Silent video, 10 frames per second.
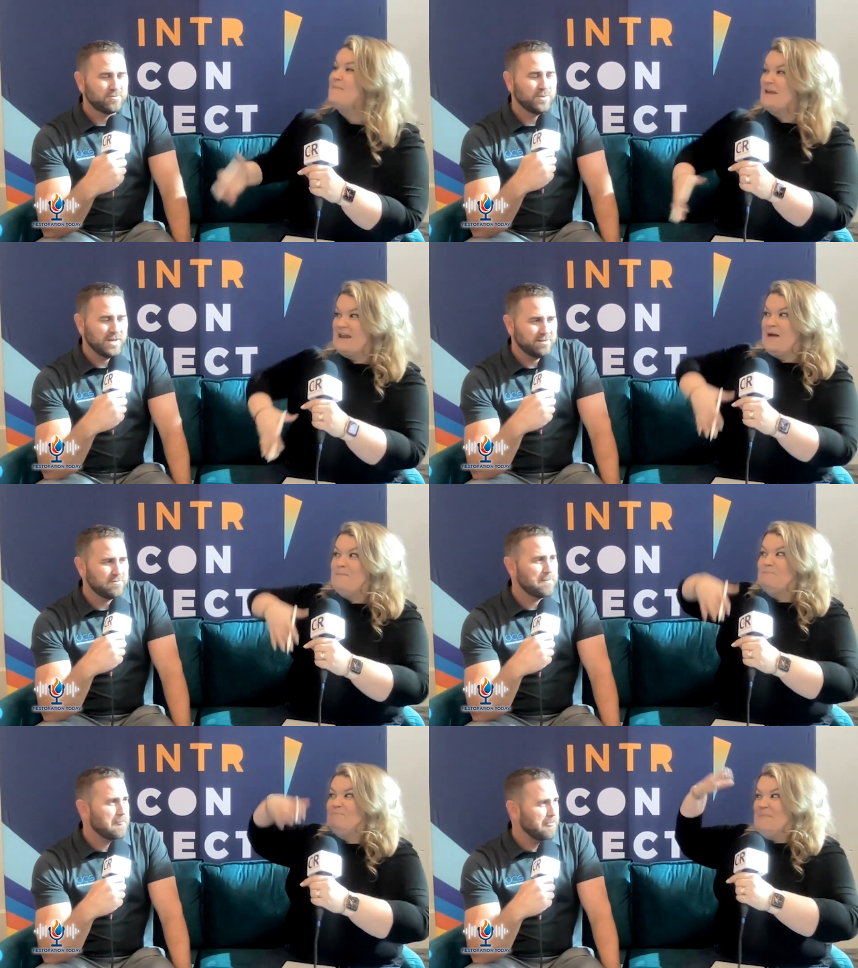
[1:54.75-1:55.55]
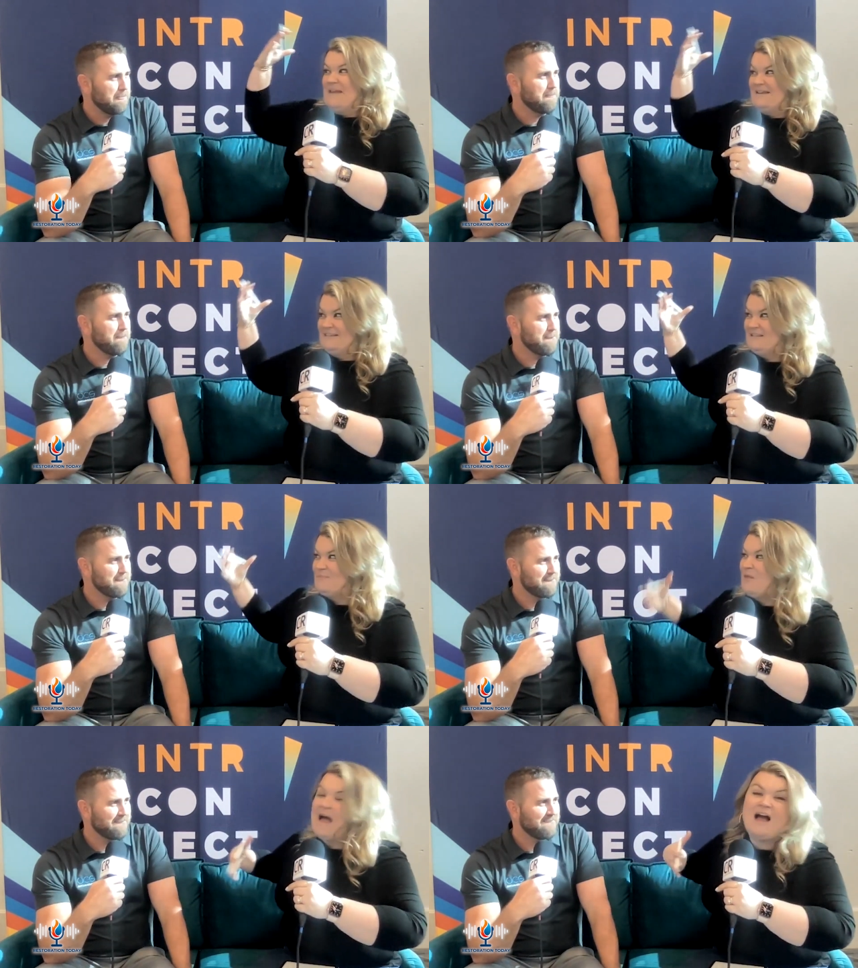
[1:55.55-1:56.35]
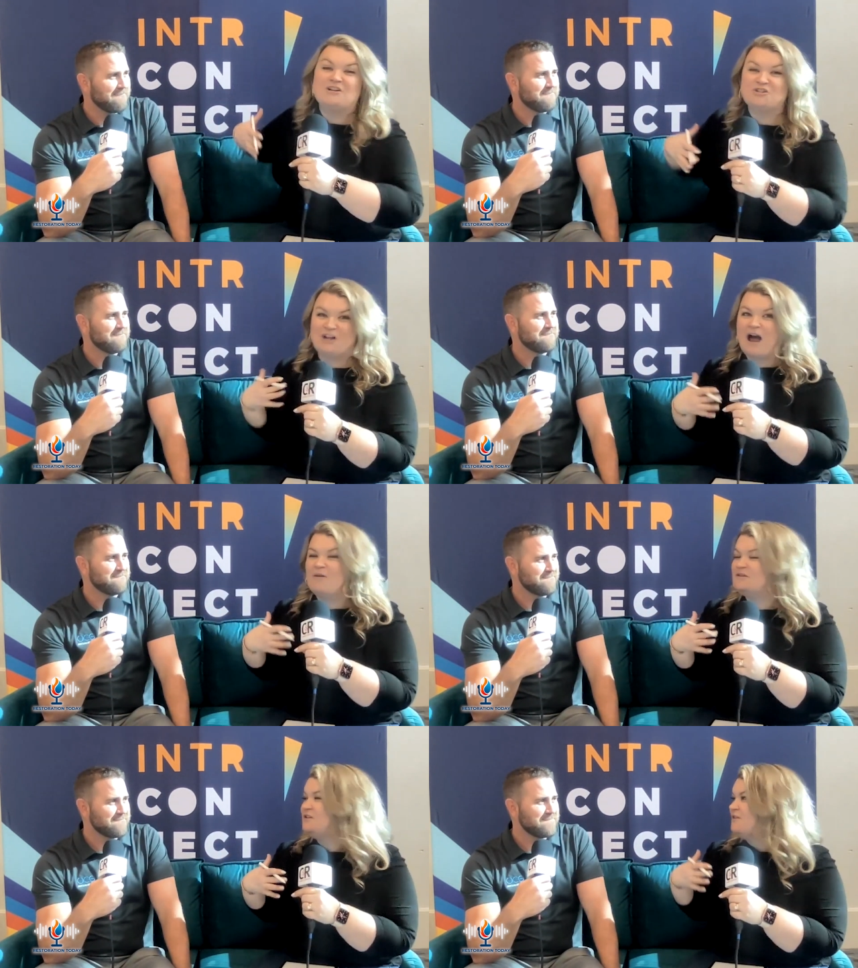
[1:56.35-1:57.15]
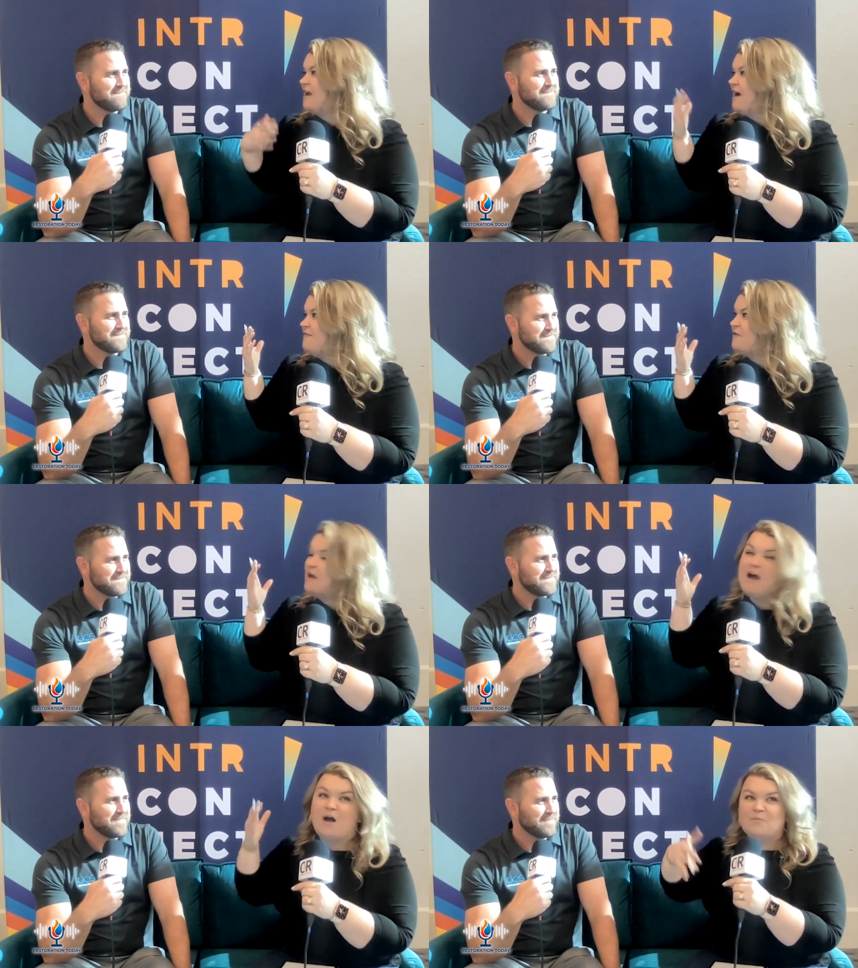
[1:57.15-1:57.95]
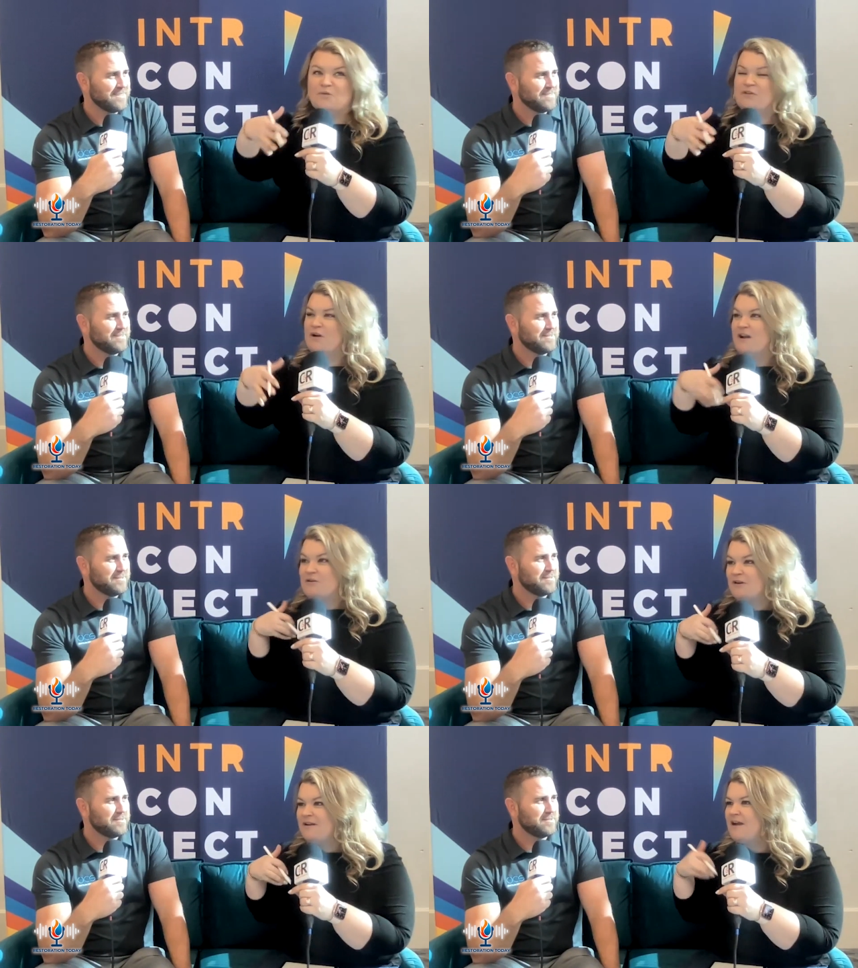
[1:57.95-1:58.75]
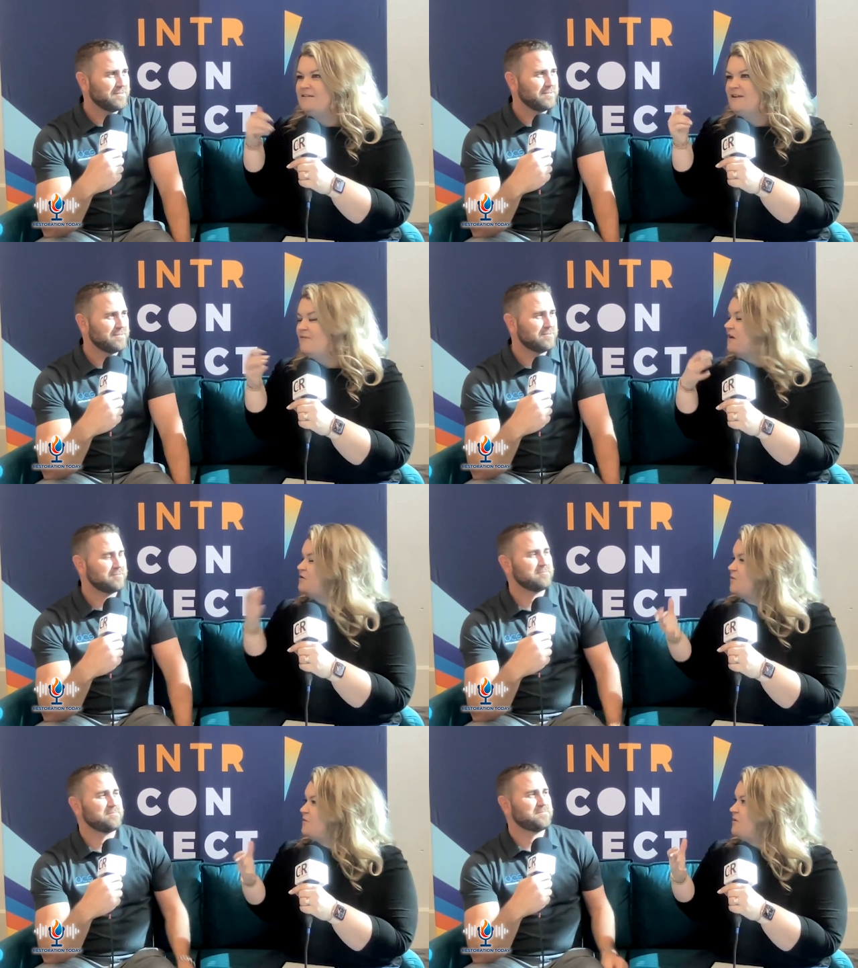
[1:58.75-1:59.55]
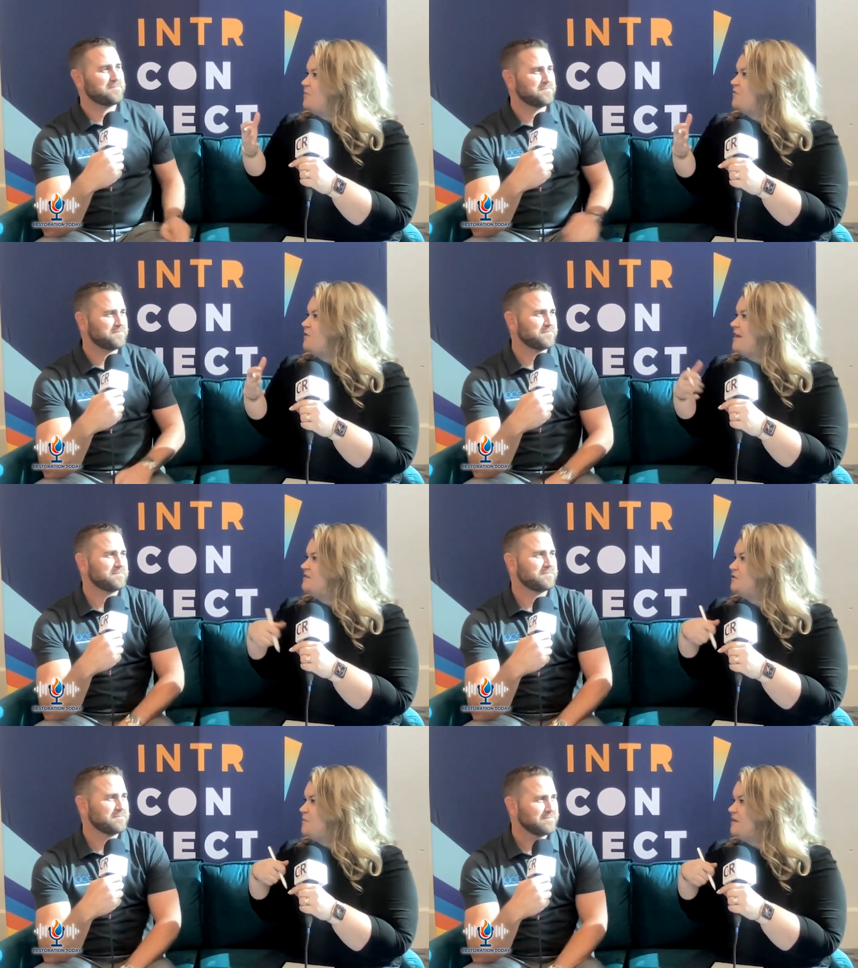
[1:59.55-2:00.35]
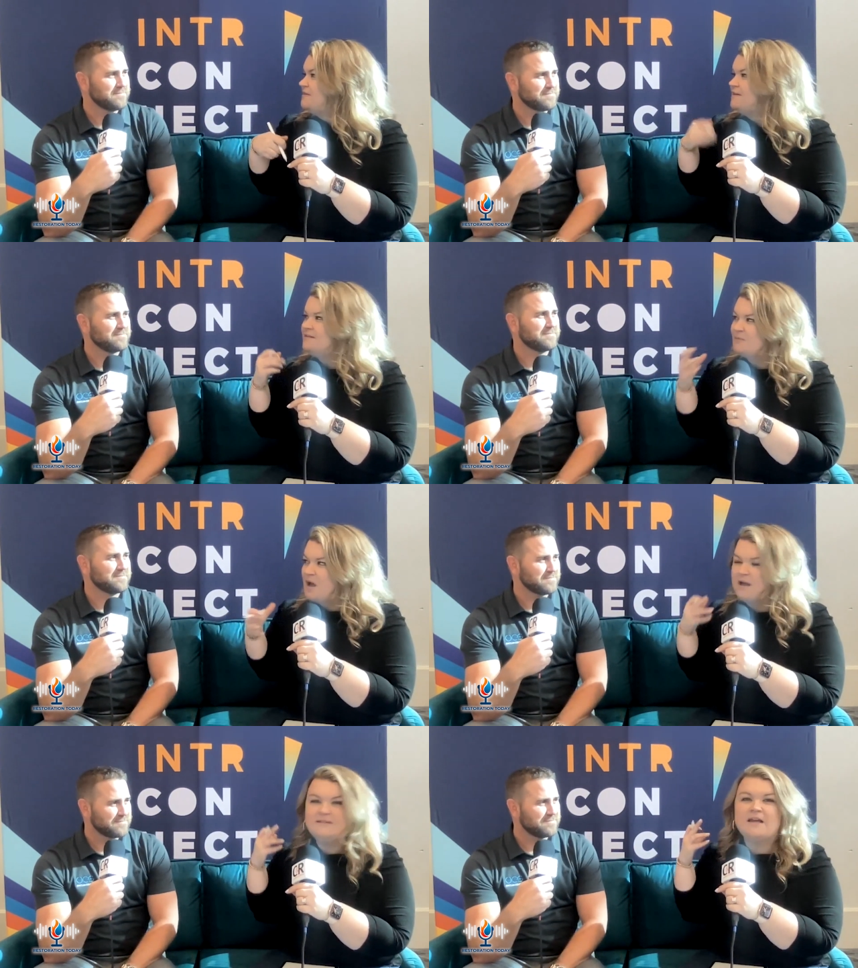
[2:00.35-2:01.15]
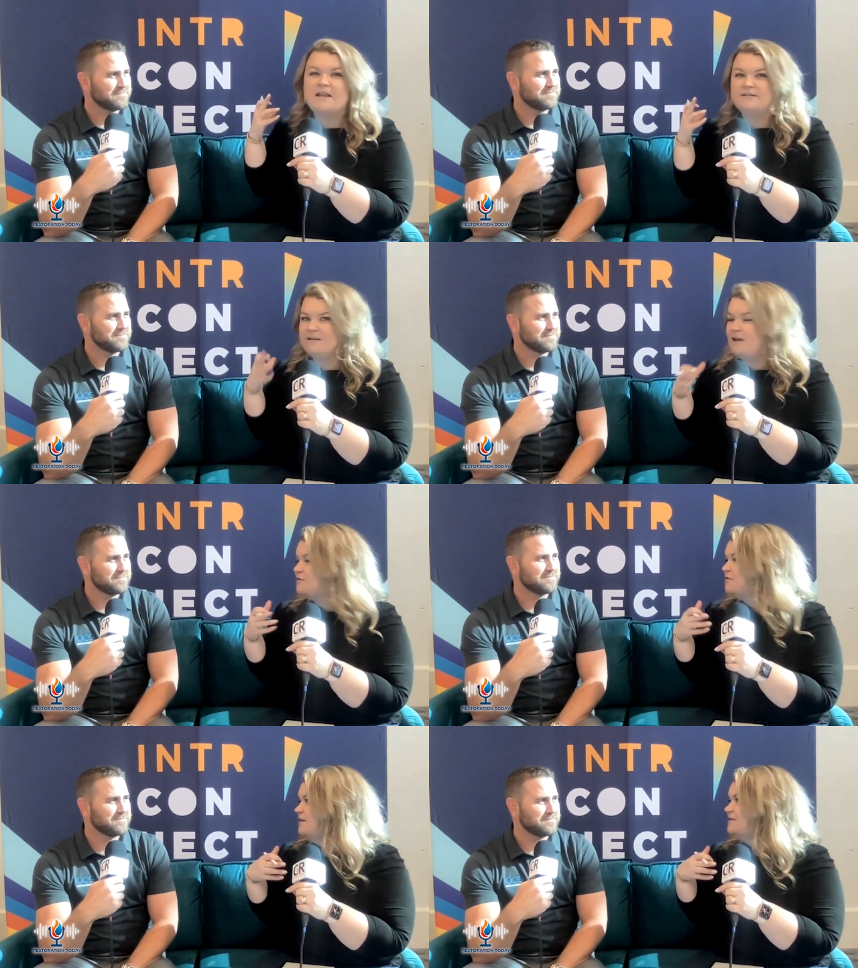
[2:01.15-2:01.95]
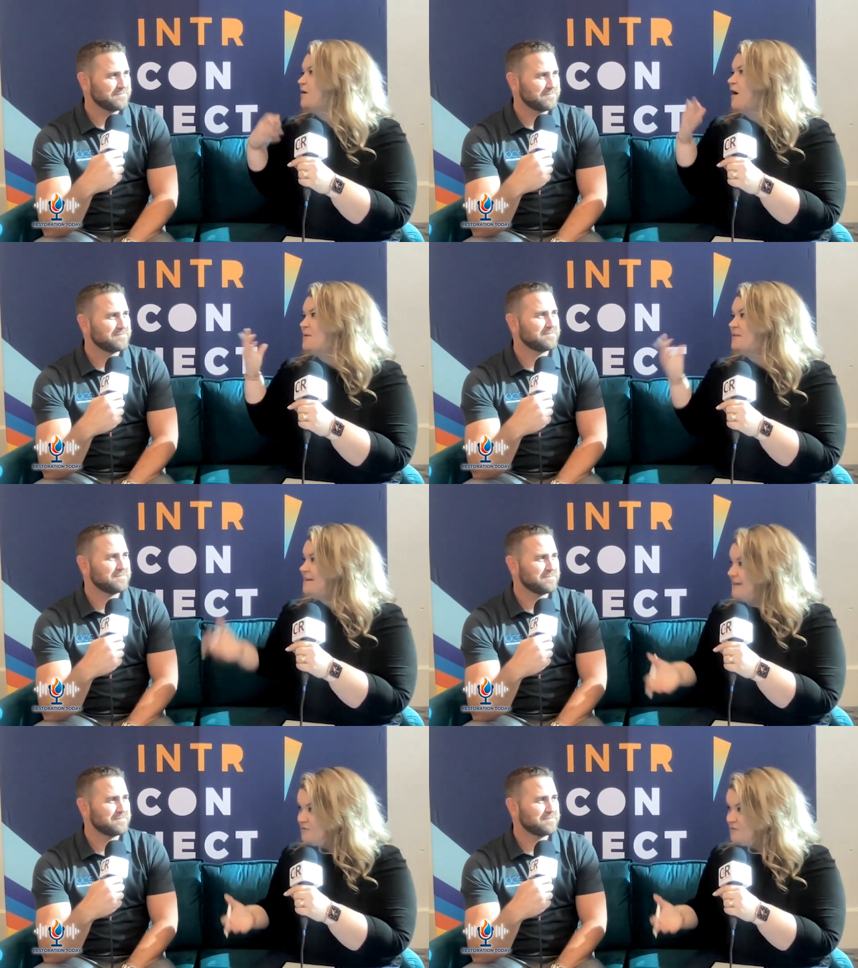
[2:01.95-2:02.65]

Speaker 1: making a big splash now. And so they have a booth here at Interconnect, and I've gotten to work with them over the last few months on some content and other things. So I'm excited